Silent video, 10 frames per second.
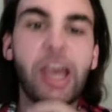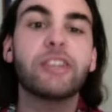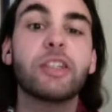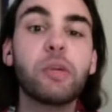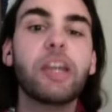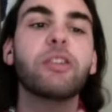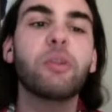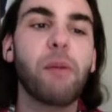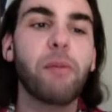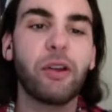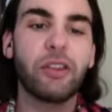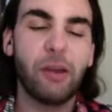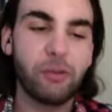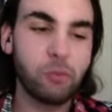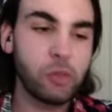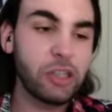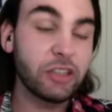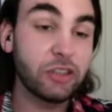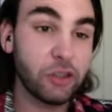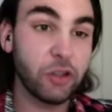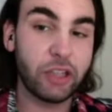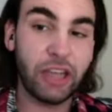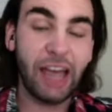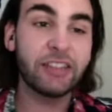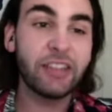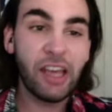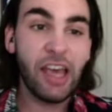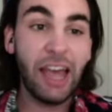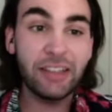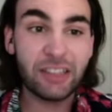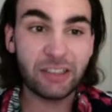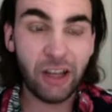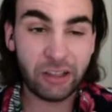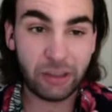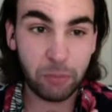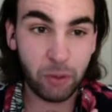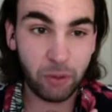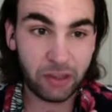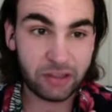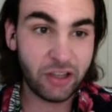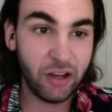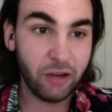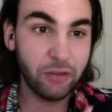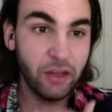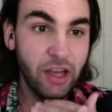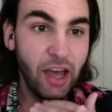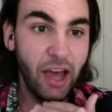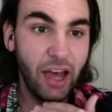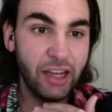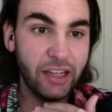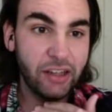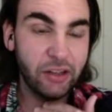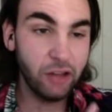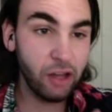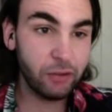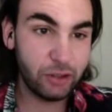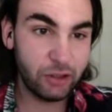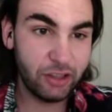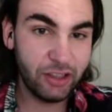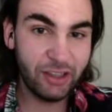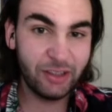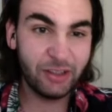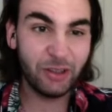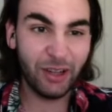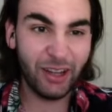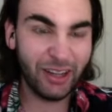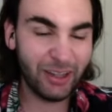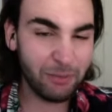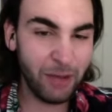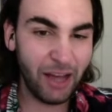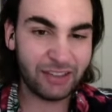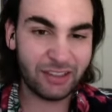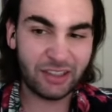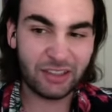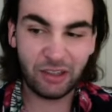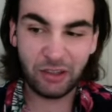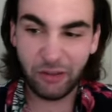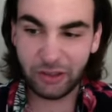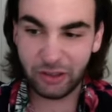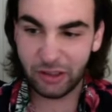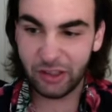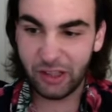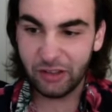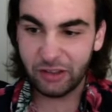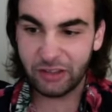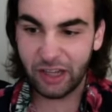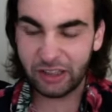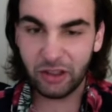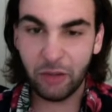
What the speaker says: it's like we have to remember that we can still like as an Italian boy myself, I love a good pasta dish. I love a good lasagna. You know,